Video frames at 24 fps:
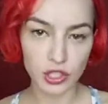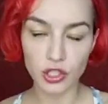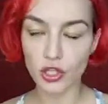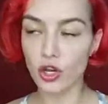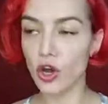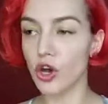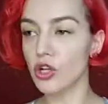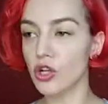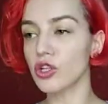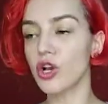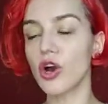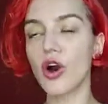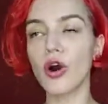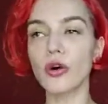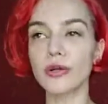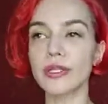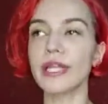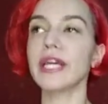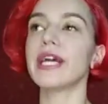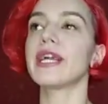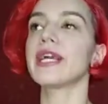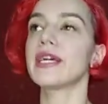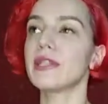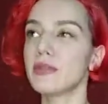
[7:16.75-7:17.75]
Don't go
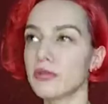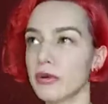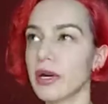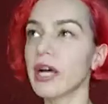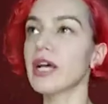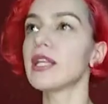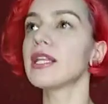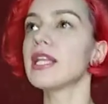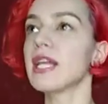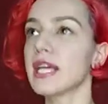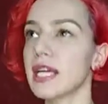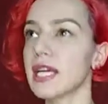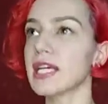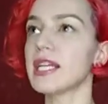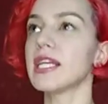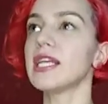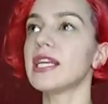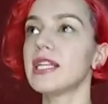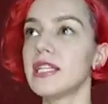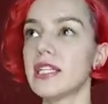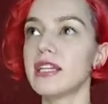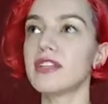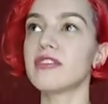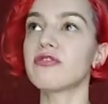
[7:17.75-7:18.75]
there and run like an
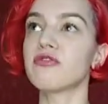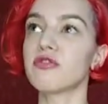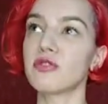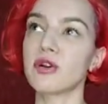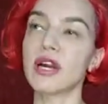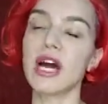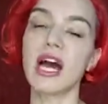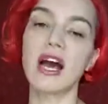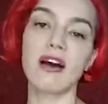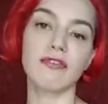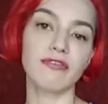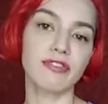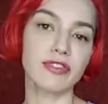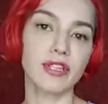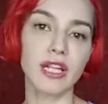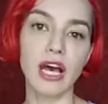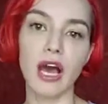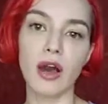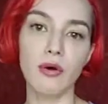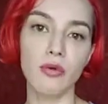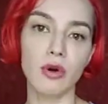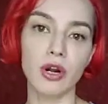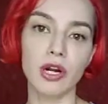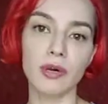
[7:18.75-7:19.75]
idiot for half an
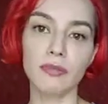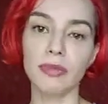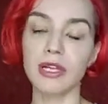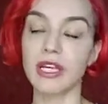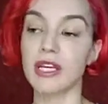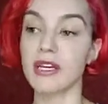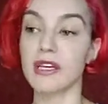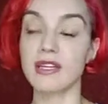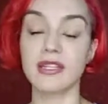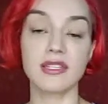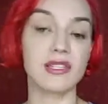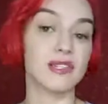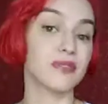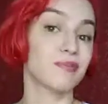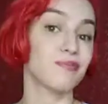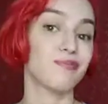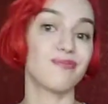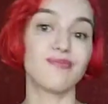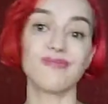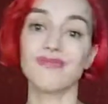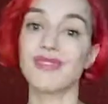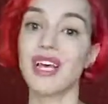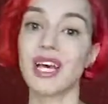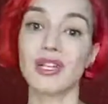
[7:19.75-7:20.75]
hour because
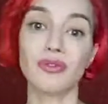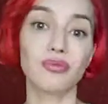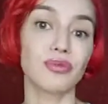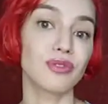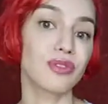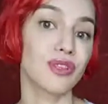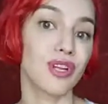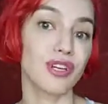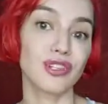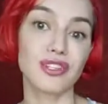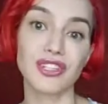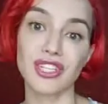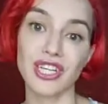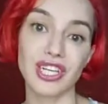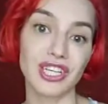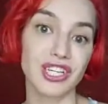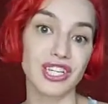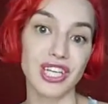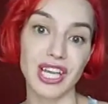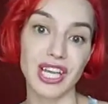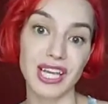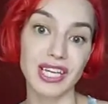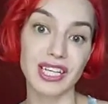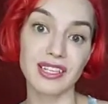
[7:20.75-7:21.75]
that will not
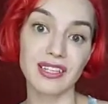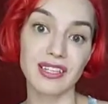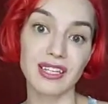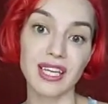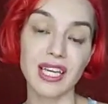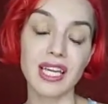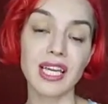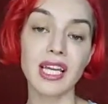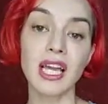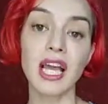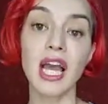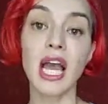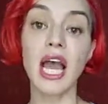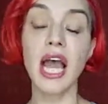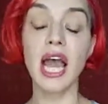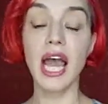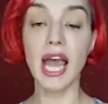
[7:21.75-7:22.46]
change anything.